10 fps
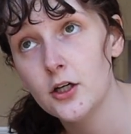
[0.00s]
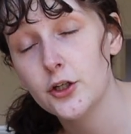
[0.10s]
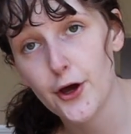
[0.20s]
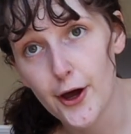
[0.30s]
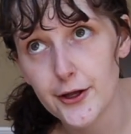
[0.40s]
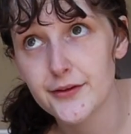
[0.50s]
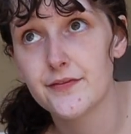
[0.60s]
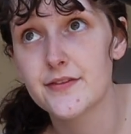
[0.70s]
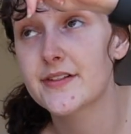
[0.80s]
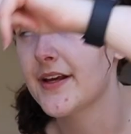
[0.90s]

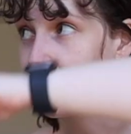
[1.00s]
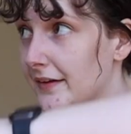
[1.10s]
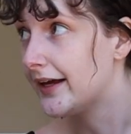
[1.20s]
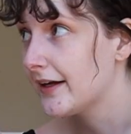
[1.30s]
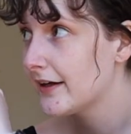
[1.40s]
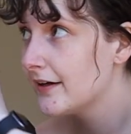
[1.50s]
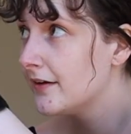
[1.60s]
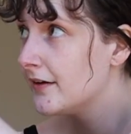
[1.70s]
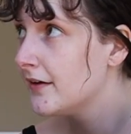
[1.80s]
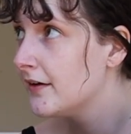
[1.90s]
curtains and like
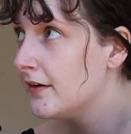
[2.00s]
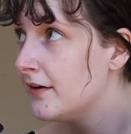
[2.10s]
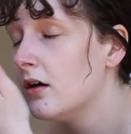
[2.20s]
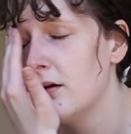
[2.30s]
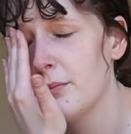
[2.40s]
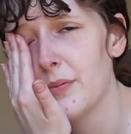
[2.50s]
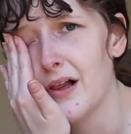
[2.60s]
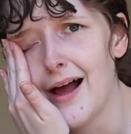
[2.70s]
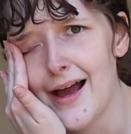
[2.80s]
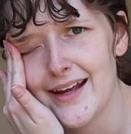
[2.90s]

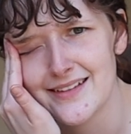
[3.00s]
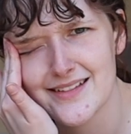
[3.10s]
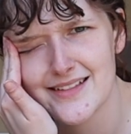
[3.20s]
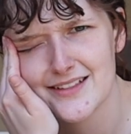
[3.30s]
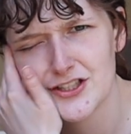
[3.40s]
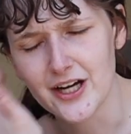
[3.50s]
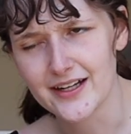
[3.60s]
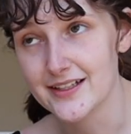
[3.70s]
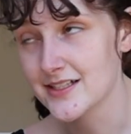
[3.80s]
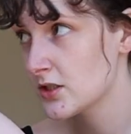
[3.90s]
blinds,
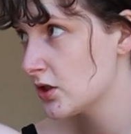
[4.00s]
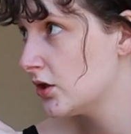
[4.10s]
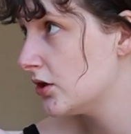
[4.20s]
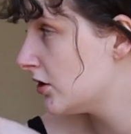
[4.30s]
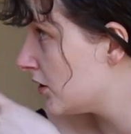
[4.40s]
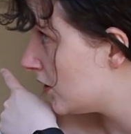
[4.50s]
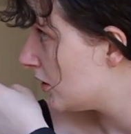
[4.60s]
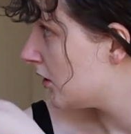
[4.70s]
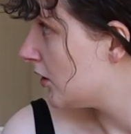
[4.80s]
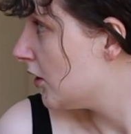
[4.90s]
shutters
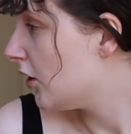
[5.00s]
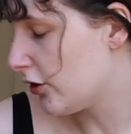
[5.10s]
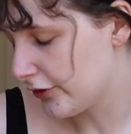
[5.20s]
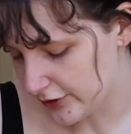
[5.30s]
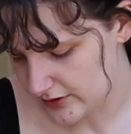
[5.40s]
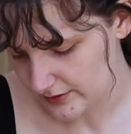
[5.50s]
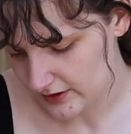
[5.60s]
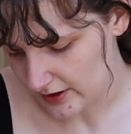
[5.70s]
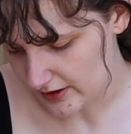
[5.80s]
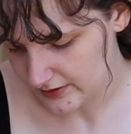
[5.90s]
on those
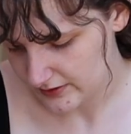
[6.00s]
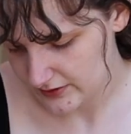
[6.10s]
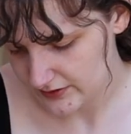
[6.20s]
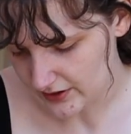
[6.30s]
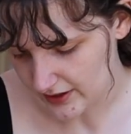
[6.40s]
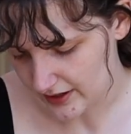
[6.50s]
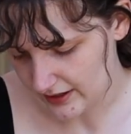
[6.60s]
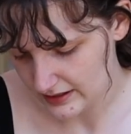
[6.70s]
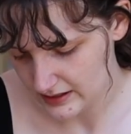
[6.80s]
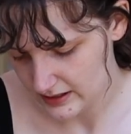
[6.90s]
windows. So
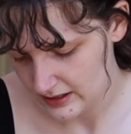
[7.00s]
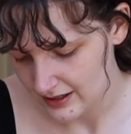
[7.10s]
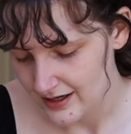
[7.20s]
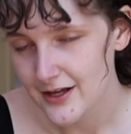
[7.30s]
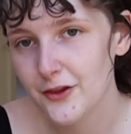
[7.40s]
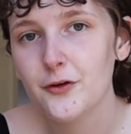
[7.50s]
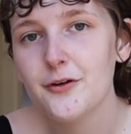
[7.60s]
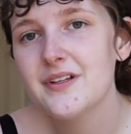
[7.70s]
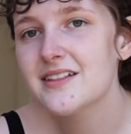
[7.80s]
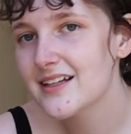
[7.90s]
the
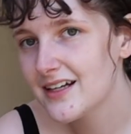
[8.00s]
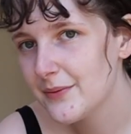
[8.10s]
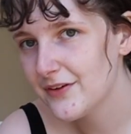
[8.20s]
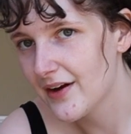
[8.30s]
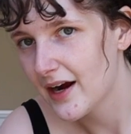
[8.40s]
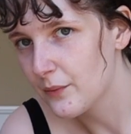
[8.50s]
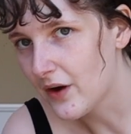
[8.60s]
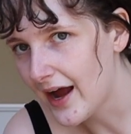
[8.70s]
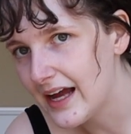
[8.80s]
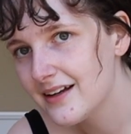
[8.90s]
room is gonna be very
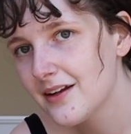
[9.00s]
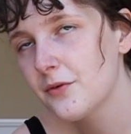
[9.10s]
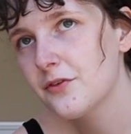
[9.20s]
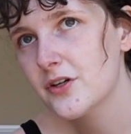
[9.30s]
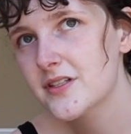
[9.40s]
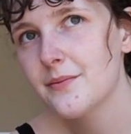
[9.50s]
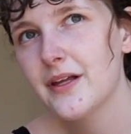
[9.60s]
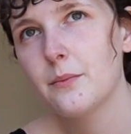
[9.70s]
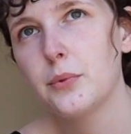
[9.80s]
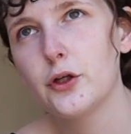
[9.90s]
white, and then we've got some
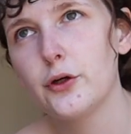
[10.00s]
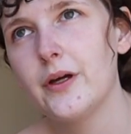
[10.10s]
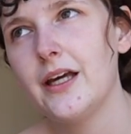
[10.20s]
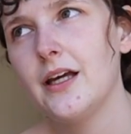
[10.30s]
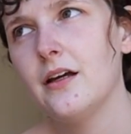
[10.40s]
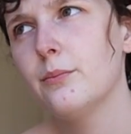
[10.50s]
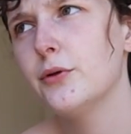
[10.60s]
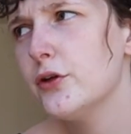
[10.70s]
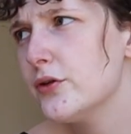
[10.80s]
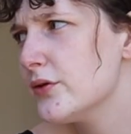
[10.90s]
like bluey
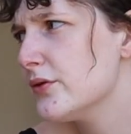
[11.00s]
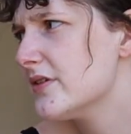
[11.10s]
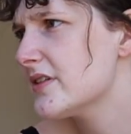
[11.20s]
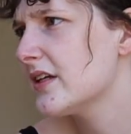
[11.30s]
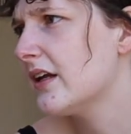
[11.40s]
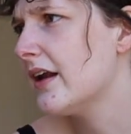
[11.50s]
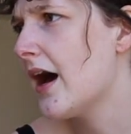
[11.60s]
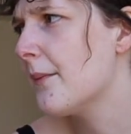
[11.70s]
blues. We've